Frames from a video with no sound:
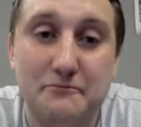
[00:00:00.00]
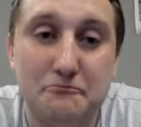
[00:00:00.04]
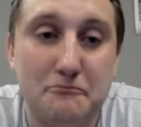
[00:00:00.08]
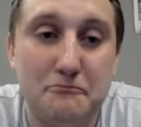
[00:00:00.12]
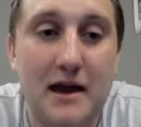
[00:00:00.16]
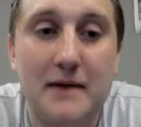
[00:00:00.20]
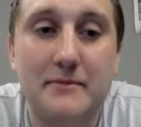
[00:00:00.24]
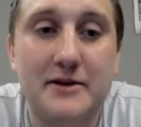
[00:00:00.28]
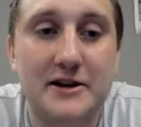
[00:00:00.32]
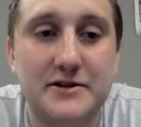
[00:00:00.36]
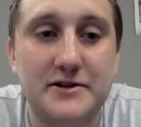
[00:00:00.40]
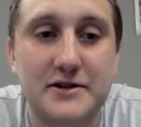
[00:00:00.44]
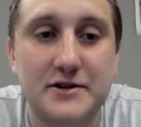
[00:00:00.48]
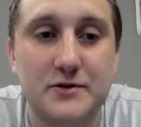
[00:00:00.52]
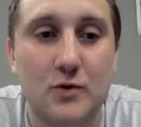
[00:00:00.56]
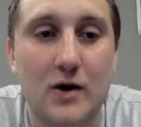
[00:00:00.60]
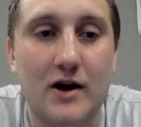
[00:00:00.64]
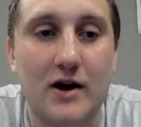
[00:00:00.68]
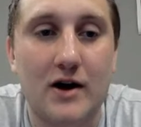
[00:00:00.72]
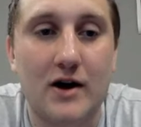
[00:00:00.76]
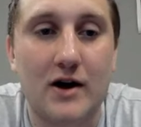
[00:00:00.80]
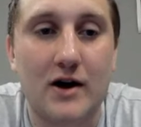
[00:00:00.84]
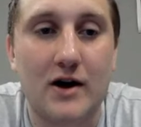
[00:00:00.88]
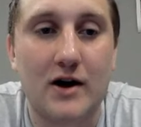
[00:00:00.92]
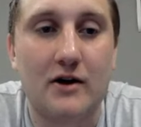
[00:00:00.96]
and maybe it just
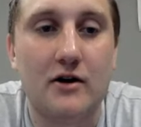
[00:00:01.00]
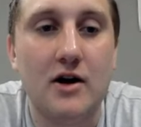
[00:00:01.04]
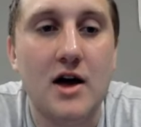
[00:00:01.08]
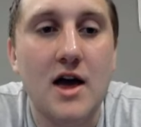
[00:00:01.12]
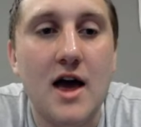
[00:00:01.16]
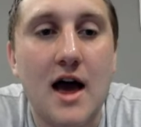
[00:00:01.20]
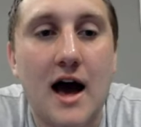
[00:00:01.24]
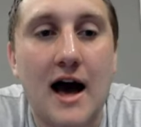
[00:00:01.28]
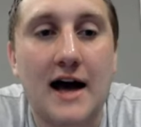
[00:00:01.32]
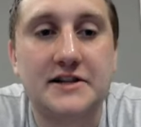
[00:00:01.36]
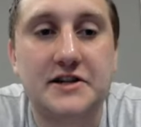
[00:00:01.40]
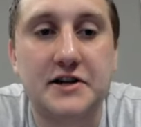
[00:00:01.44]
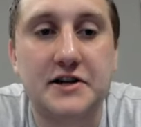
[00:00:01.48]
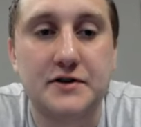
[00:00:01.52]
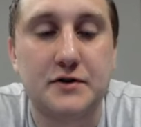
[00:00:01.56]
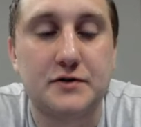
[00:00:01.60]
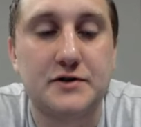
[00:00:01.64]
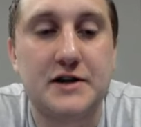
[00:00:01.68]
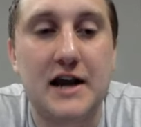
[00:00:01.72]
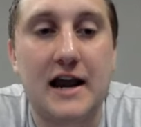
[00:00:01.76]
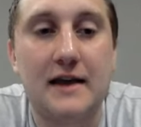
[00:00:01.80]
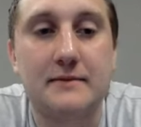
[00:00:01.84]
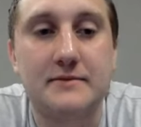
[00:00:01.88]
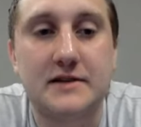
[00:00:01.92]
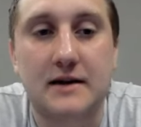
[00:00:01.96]
will. Jizzle
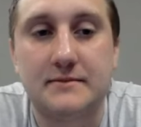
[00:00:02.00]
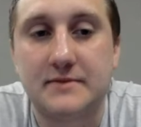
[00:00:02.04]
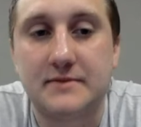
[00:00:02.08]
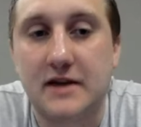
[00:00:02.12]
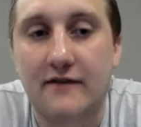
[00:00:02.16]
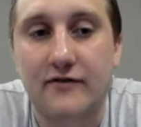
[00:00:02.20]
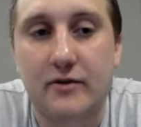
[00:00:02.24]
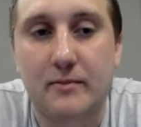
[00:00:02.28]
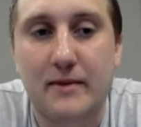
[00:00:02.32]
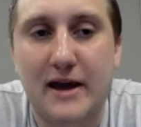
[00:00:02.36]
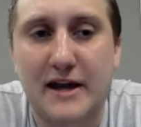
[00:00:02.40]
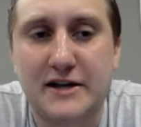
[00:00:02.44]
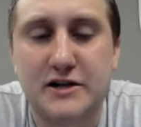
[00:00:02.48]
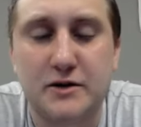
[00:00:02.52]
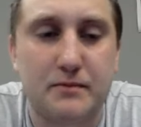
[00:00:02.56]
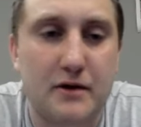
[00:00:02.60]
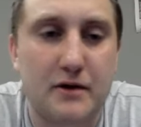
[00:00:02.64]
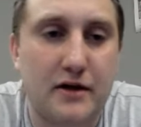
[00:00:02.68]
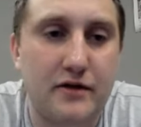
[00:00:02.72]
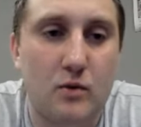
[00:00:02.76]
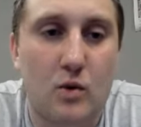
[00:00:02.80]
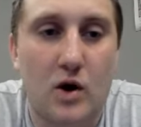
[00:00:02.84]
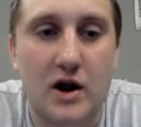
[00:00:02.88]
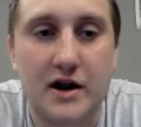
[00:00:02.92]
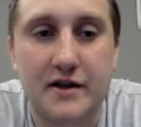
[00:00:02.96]
James comes off the bench. He'll
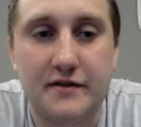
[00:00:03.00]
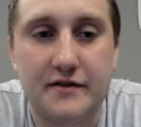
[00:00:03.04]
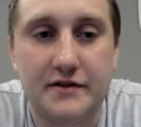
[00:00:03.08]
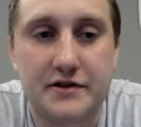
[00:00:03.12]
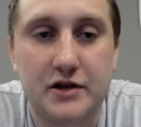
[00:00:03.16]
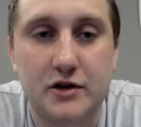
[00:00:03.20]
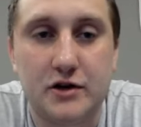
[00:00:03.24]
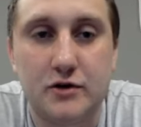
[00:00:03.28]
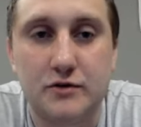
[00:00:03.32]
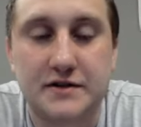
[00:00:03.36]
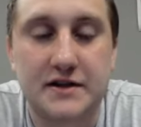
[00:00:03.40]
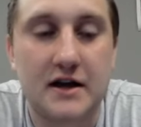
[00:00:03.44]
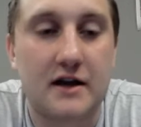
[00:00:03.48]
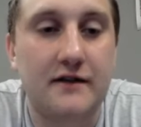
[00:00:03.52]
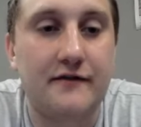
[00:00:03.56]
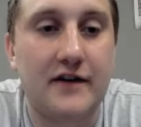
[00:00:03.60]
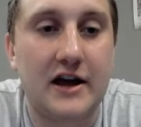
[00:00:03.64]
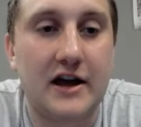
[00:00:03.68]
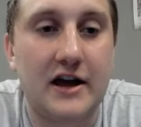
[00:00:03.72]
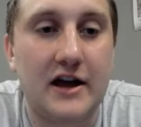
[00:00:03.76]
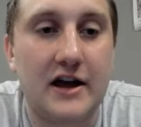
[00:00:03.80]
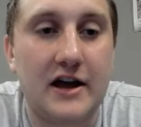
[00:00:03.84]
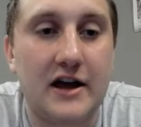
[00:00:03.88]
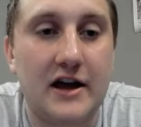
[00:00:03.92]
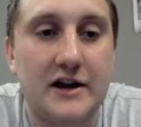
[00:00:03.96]
play the 1 and the 2, son
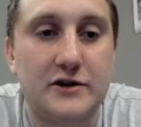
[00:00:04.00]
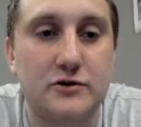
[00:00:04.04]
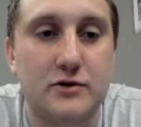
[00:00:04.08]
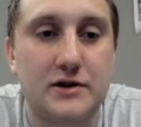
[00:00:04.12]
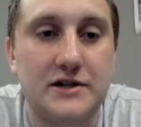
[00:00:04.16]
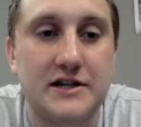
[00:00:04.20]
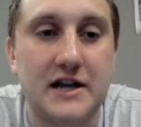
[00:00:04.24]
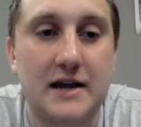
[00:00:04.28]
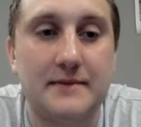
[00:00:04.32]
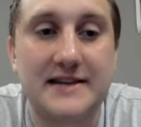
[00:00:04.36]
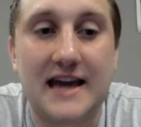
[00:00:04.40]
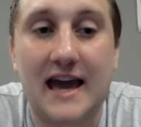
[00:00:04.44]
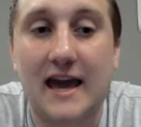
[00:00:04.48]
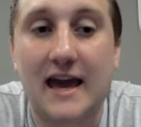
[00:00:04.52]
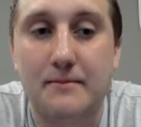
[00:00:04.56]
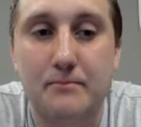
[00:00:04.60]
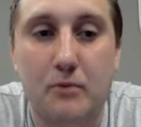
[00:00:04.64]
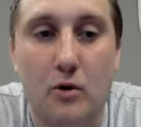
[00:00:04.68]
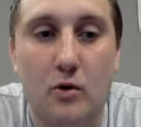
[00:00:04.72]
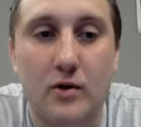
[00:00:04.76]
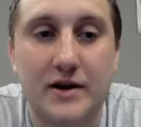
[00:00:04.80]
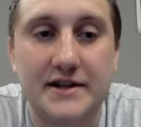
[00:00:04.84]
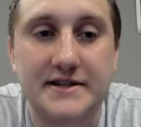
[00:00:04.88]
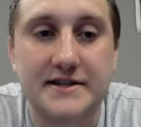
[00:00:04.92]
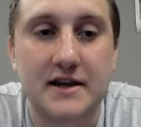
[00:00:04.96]
of Edgerrin James, 8
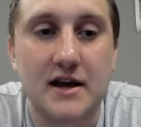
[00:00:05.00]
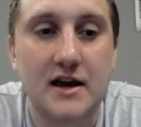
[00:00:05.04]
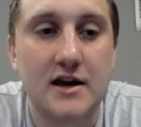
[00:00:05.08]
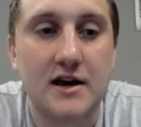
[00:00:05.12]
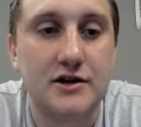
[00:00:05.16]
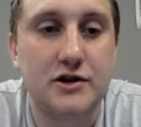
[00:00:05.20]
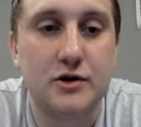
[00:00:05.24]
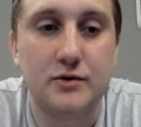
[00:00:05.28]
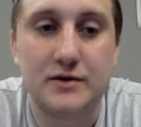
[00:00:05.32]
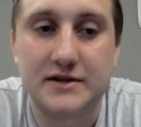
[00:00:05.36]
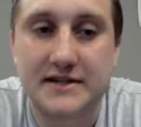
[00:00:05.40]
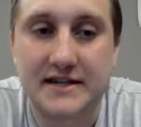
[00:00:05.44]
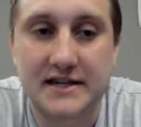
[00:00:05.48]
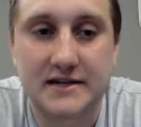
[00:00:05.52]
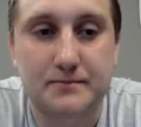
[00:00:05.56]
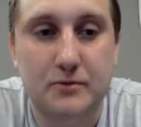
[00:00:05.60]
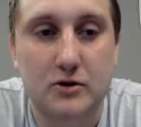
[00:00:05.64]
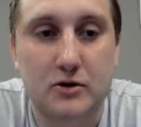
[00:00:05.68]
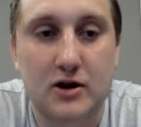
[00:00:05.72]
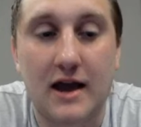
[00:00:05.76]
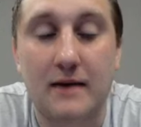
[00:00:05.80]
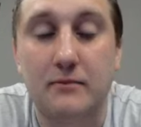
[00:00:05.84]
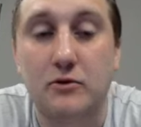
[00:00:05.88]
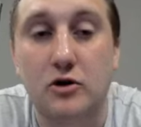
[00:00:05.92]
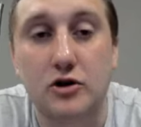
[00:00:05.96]
points, 2 assists
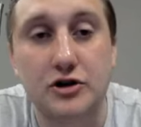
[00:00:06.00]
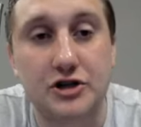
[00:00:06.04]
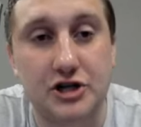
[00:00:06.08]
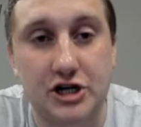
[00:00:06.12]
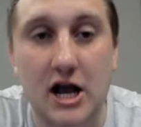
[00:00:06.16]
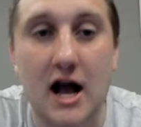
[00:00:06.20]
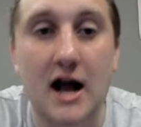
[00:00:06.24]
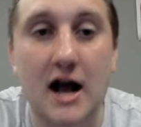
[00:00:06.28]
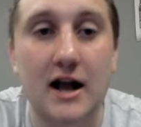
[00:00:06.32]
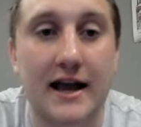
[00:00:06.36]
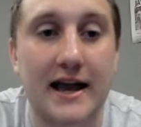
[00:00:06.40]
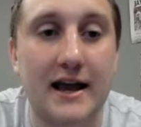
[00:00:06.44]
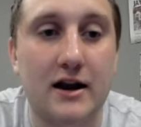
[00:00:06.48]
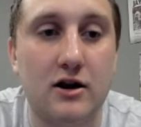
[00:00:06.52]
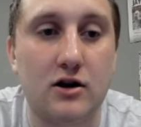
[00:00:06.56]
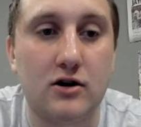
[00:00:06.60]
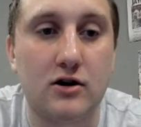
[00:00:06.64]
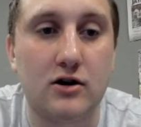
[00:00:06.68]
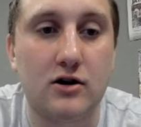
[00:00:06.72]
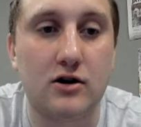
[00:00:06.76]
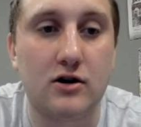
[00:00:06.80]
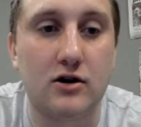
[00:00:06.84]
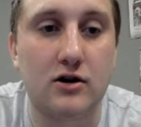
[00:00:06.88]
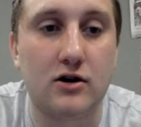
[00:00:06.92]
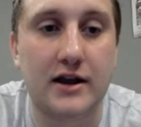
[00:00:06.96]
per game. Good shot
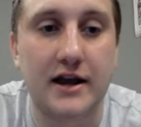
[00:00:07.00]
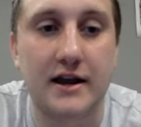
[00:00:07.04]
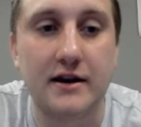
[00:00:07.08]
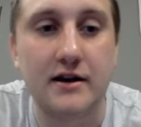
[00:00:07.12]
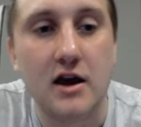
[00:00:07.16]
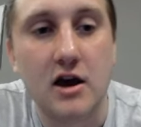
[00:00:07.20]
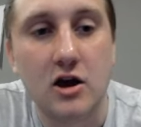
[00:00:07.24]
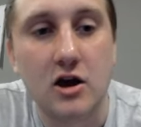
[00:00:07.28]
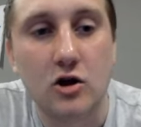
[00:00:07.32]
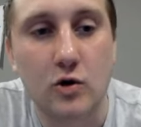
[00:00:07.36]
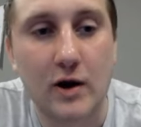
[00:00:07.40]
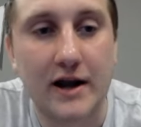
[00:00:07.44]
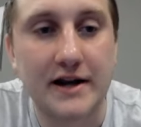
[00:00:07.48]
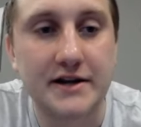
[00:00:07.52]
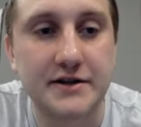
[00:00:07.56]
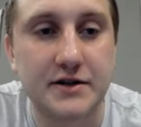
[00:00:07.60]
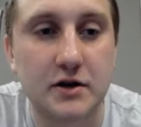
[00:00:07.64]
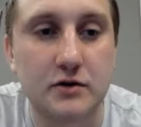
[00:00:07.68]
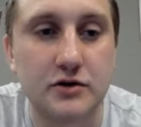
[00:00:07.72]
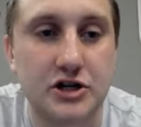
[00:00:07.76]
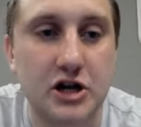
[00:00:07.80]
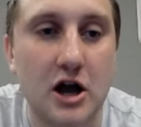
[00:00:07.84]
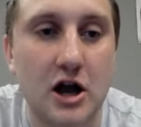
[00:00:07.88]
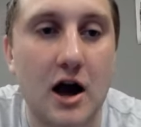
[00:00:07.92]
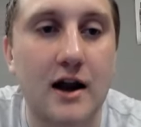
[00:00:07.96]
getter, can create his own
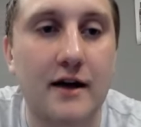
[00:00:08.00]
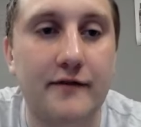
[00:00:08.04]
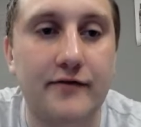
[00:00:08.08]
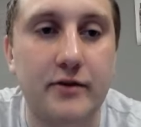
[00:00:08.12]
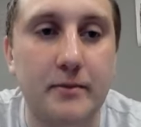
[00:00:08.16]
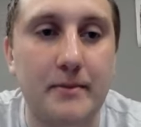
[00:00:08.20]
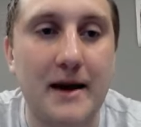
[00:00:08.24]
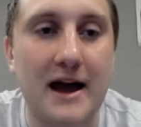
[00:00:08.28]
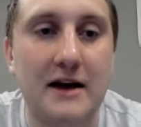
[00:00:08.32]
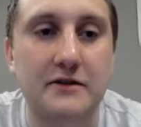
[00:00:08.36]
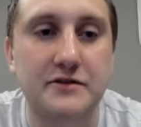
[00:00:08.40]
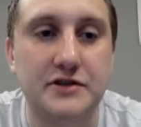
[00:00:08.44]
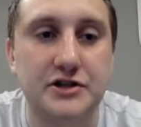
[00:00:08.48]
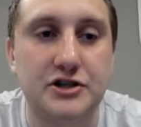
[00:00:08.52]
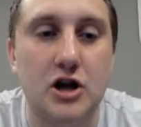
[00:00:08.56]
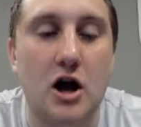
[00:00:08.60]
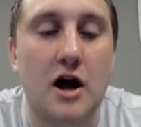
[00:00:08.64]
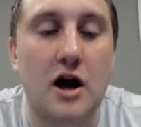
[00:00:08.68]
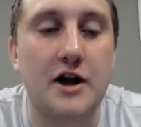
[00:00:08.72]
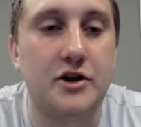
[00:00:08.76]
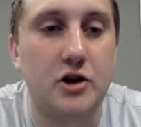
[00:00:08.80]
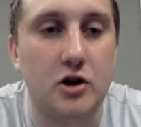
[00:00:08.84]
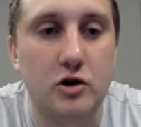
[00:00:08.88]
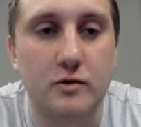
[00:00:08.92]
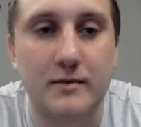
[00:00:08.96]
shot off the bounce.
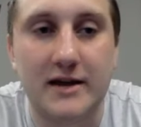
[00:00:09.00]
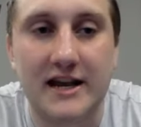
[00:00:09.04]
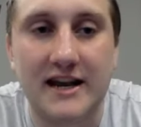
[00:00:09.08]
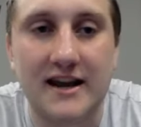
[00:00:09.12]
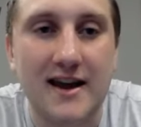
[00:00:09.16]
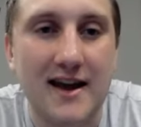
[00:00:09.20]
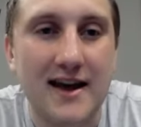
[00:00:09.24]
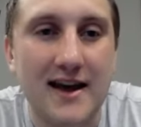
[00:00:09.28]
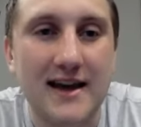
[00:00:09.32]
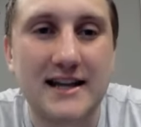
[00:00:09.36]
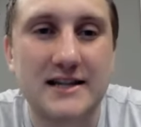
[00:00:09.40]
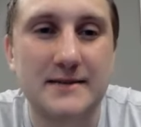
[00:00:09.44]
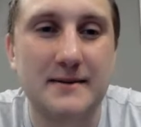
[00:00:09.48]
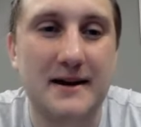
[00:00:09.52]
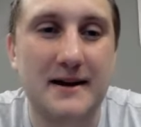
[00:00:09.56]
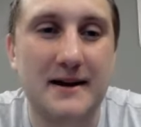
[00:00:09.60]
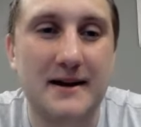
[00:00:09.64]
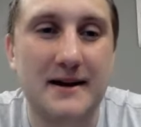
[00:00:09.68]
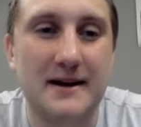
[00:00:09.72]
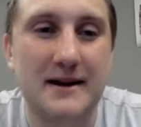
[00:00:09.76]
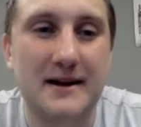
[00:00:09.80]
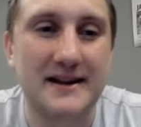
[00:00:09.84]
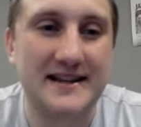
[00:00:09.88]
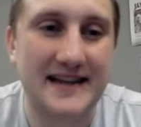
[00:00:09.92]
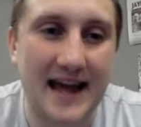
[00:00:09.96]
John Newman gets
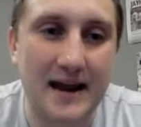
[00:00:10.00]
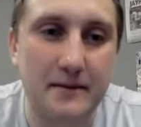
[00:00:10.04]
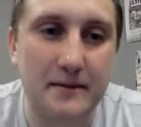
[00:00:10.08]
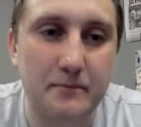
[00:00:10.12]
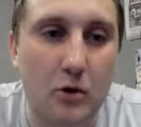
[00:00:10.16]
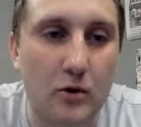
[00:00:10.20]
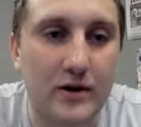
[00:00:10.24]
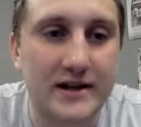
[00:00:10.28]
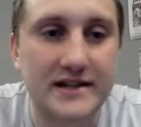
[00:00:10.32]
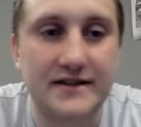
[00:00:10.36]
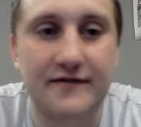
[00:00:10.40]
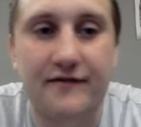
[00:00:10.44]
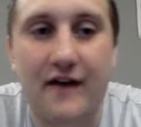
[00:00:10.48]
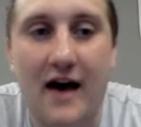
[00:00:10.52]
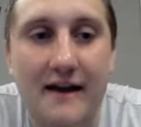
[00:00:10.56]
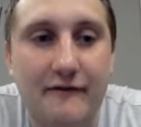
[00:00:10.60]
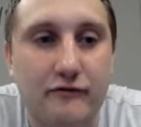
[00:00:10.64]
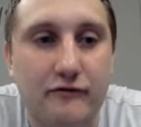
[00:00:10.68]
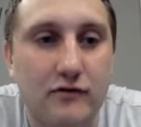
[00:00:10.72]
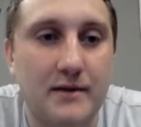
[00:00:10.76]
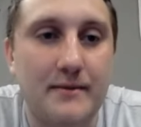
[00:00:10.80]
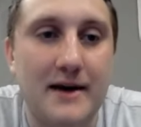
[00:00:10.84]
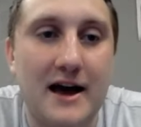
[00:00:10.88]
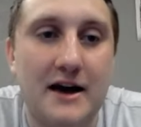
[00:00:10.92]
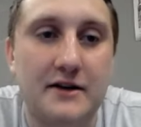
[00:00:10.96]
about 10 points, 5
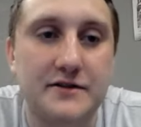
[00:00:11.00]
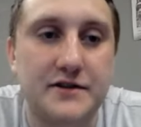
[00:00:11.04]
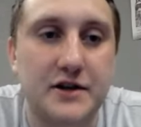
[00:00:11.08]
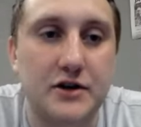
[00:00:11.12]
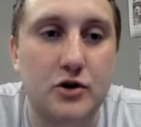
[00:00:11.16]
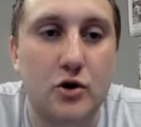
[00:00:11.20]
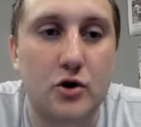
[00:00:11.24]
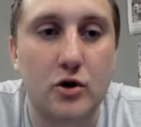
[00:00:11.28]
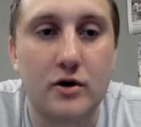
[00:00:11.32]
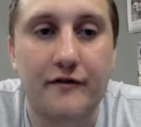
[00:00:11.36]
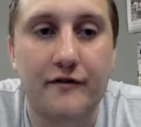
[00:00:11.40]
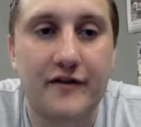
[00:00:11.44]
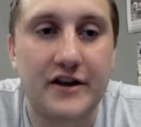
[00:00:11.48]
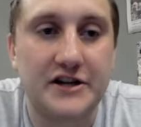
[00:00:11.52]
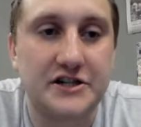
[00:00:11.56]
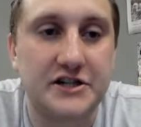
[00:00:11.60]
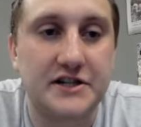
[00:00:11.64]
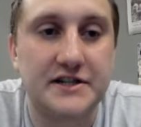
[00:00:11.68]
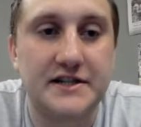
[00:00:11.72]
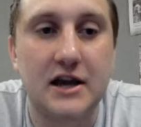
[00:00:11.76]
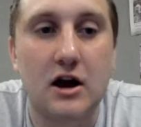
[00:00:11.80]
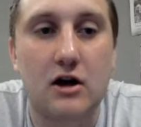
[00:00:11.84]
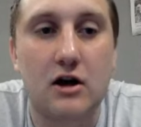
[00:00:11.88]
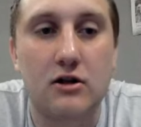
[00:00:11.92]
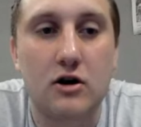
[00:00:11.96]
rebounds on good
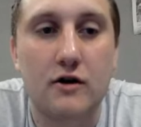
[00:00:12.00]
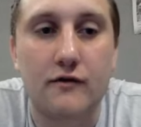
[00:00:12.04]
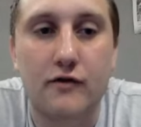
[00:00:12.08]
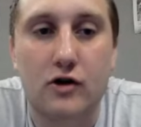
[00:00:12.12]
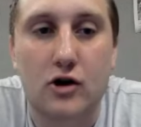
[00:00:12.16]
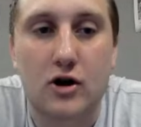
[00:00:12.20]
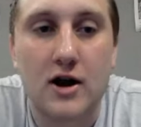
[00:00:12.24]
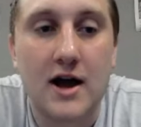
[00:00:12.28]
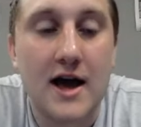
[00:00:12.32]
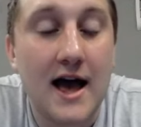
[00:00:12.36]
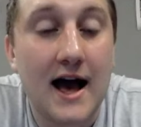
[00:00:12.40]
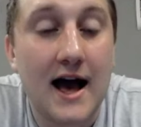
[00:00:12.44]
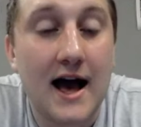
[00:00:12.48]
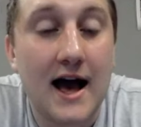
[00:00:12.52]
efficiency all over.